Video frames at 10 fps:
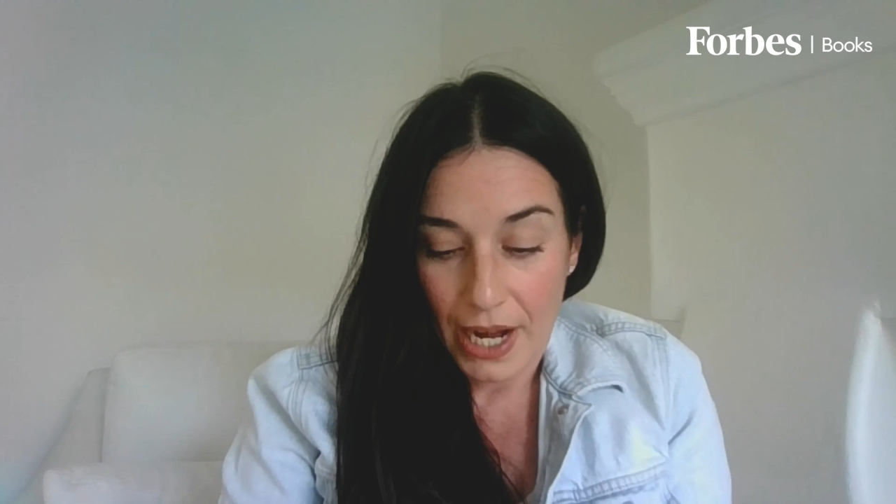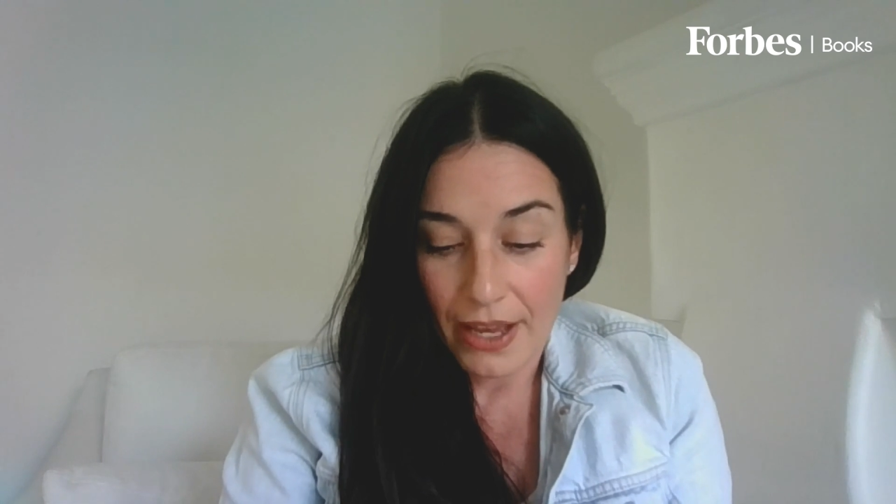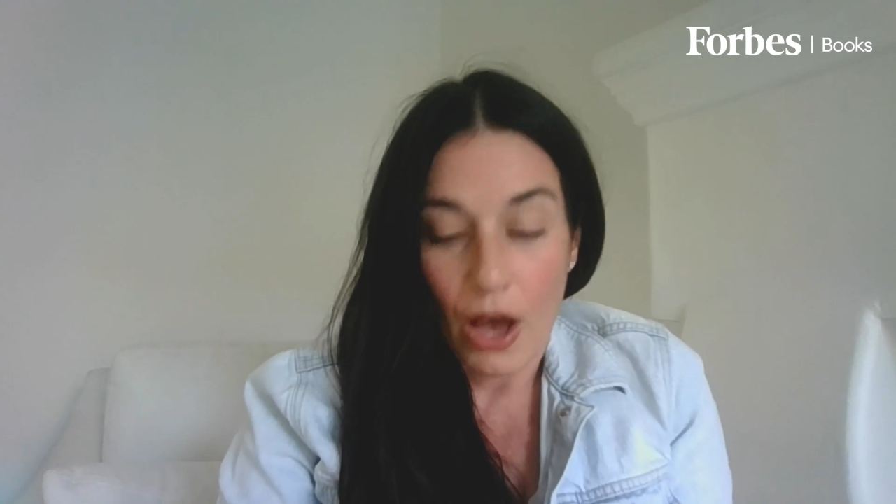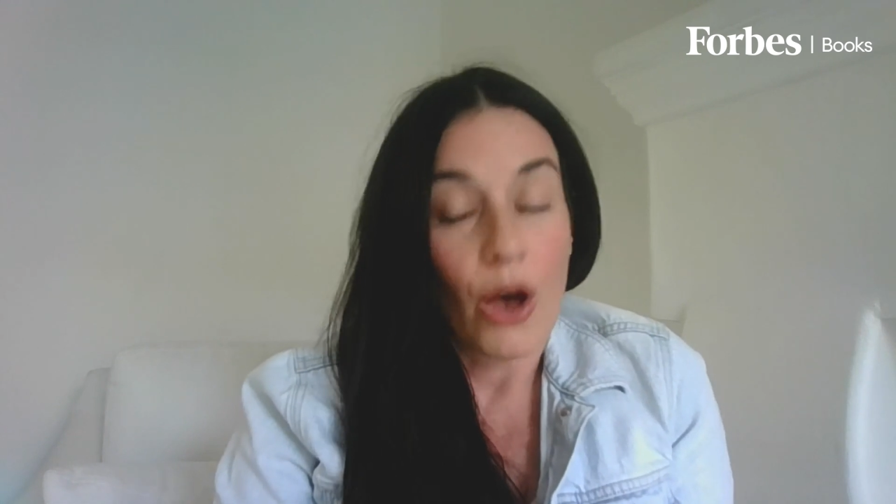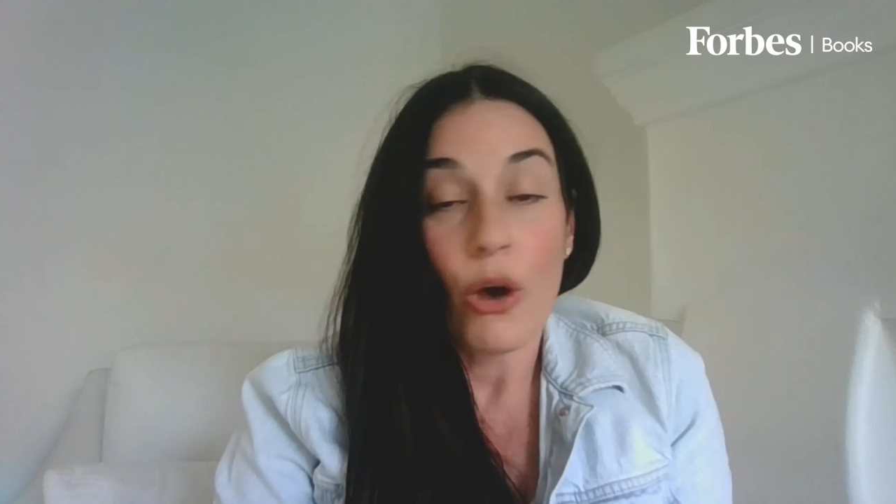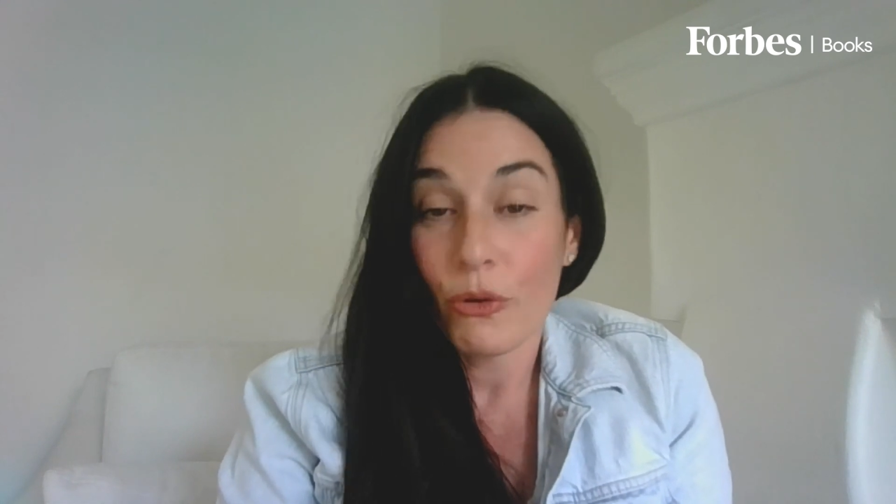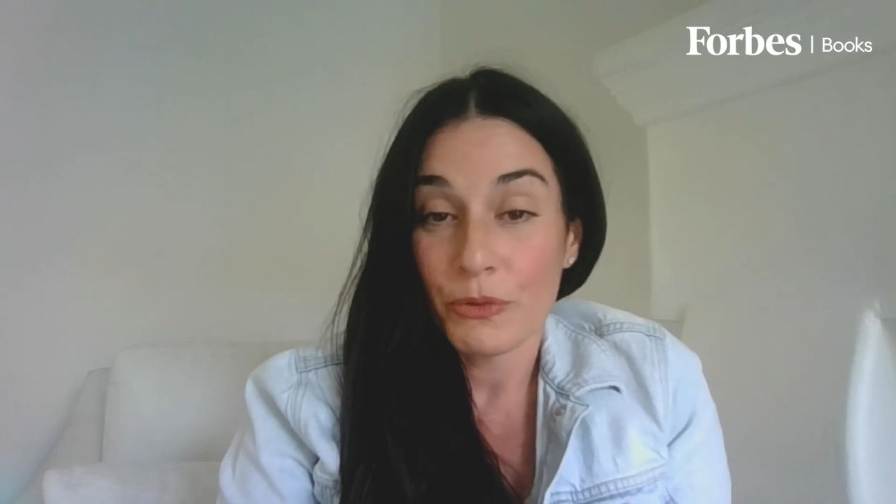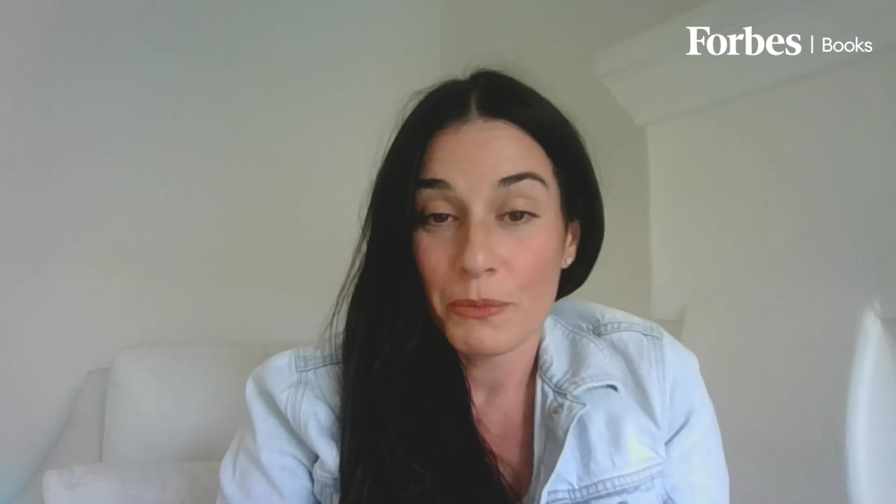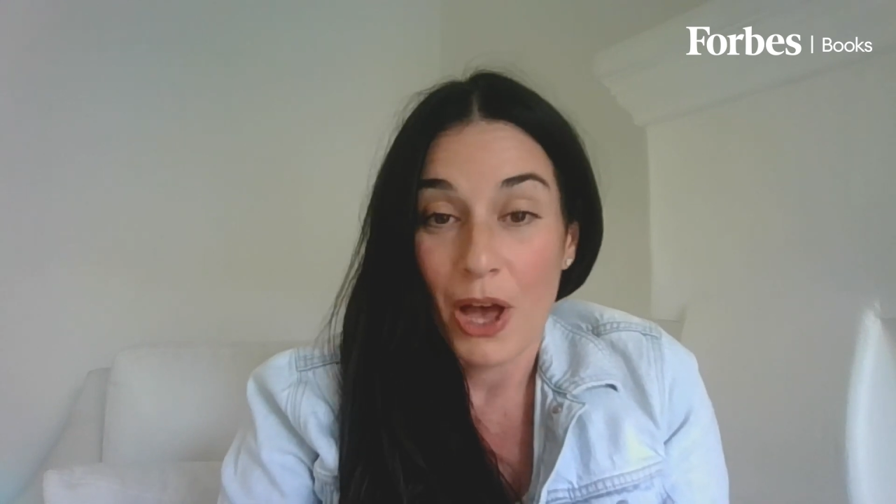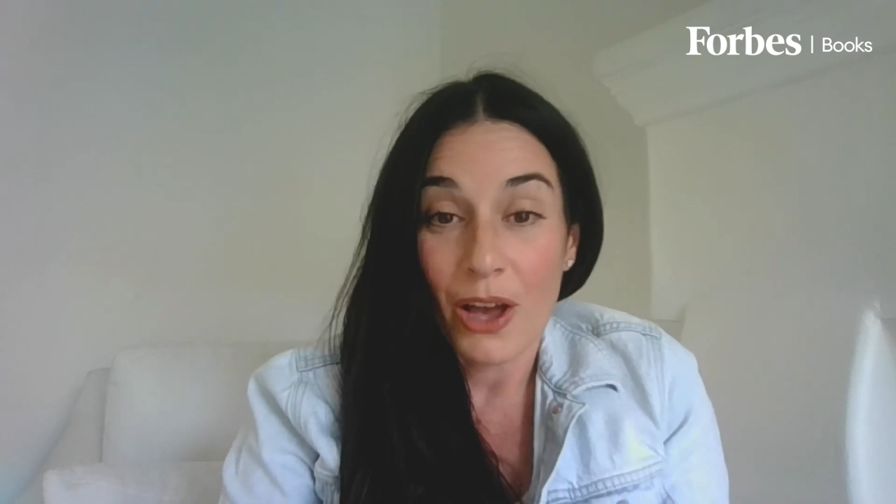I got home
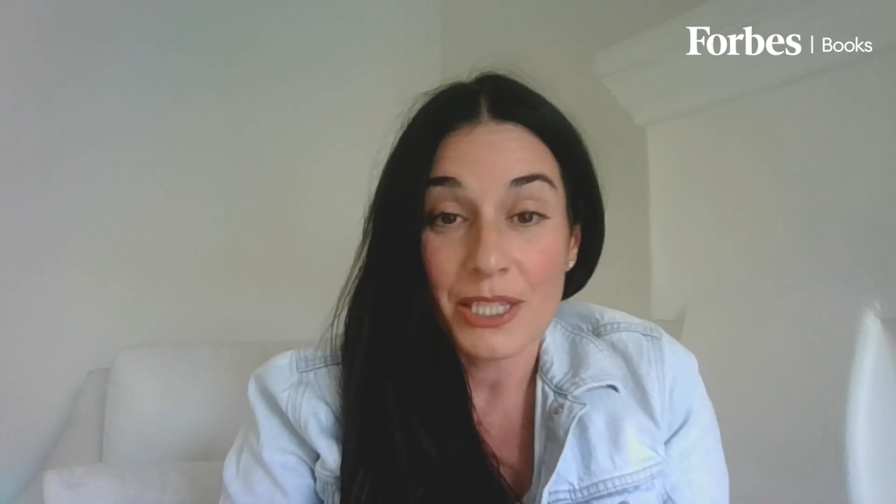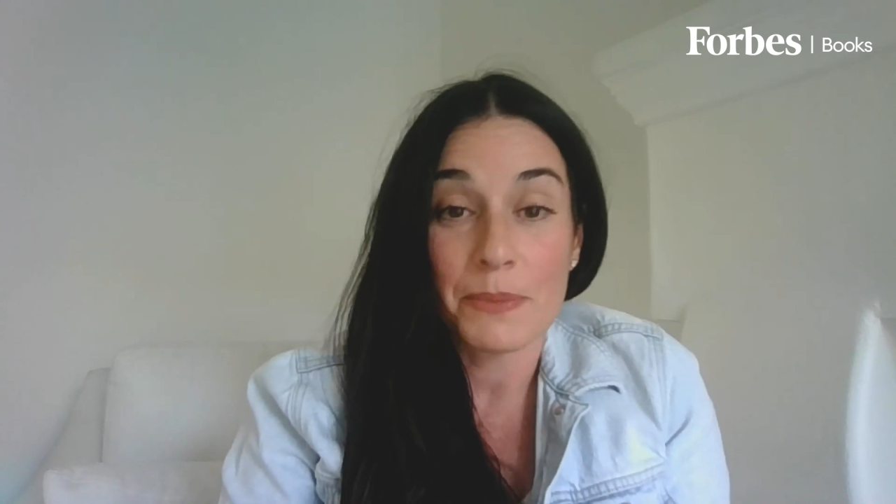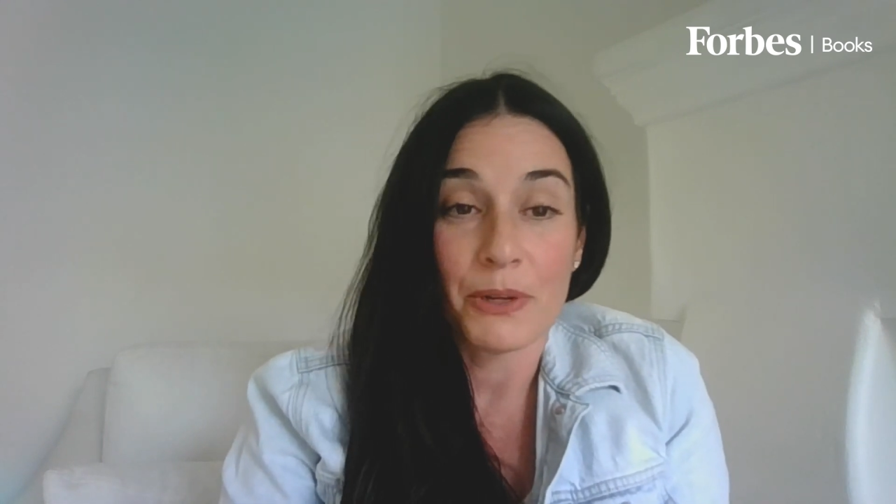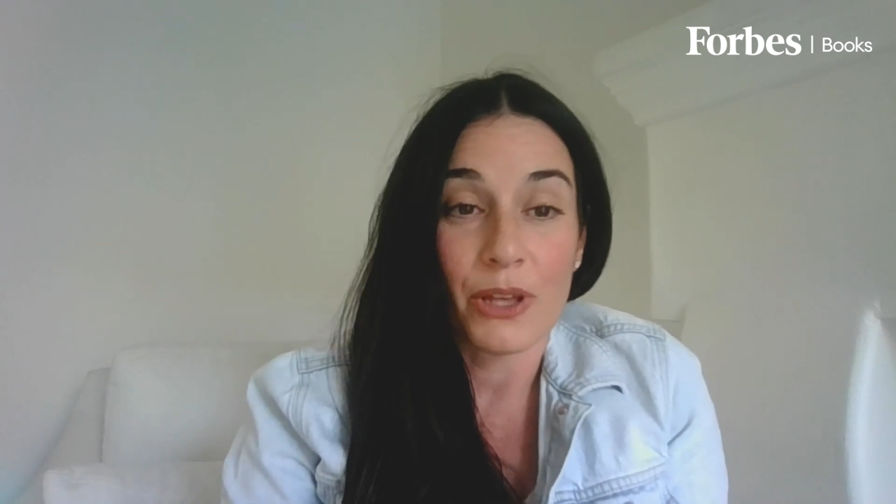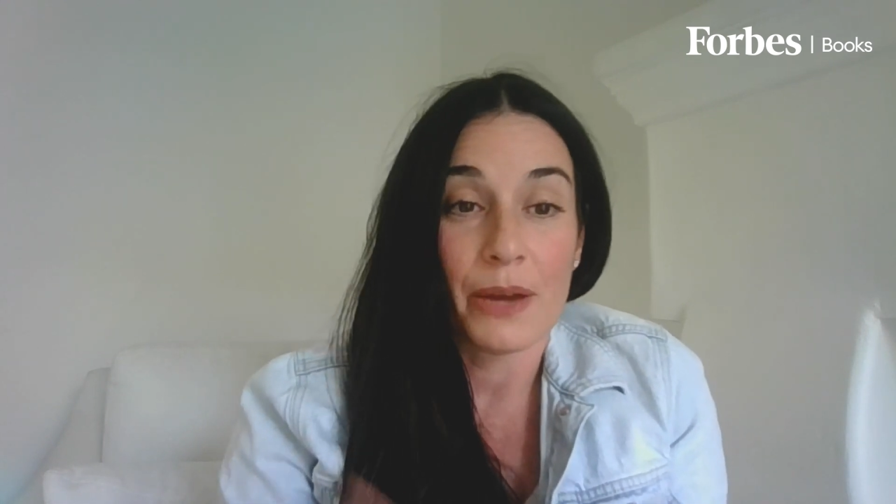from the hospital,